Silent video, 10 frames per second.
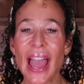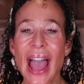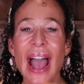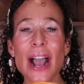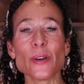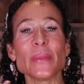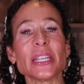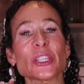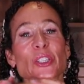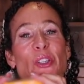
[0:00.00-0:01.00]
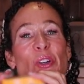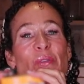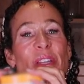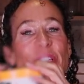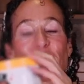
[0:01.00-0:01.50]
How many
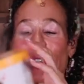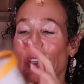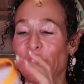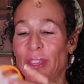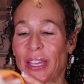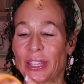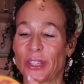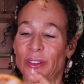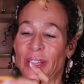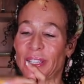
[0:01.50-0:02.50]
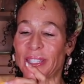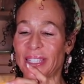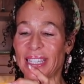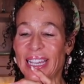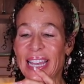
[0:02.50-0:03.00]
servings do you think there is?